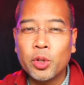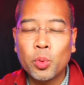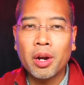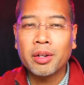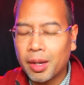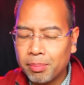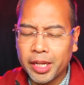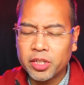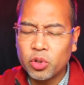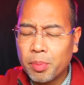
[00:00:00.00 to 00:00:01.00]
are. God
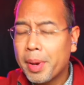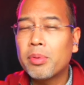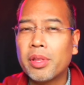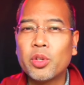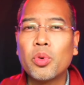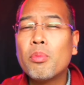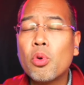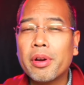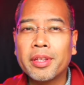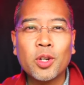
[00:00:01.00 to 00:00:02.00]
bless you. Remember that you are
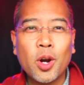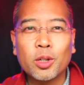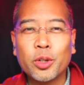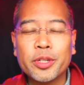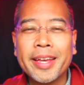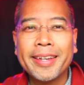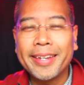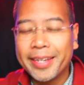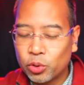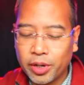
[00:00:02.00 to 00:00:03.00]
more than conquerors
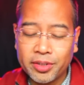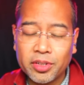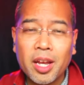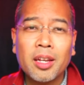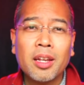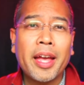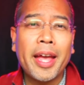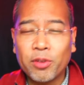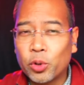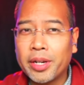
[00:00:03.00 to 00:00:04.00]
in Christ.
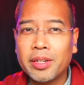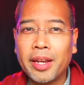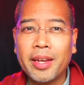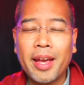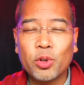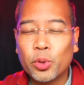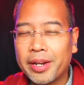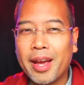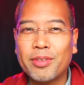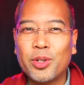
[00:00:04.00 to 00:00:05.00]
Have a great day, have a great
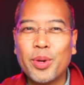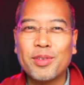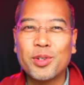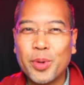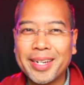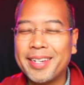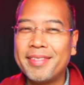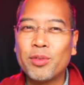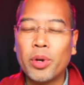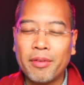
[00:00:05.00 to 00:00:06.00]
afternoon, have a great
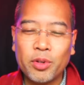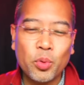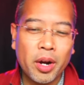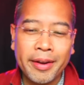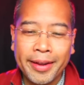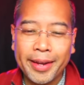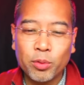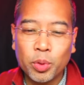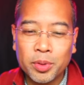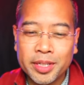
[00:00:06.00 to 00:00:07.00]
evening wherever you are,
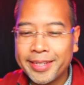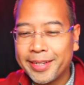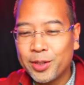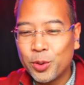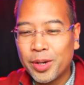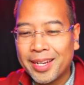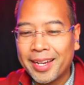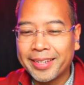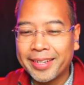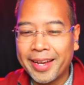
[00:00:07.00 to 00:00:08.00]
and we will see you
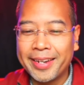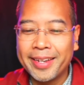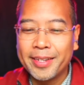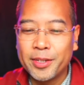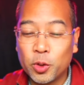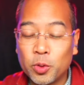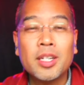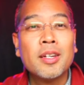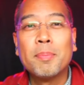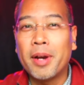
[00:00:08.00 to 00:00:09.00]
again soon.
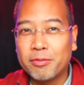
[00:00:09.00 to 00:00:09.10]
Bye for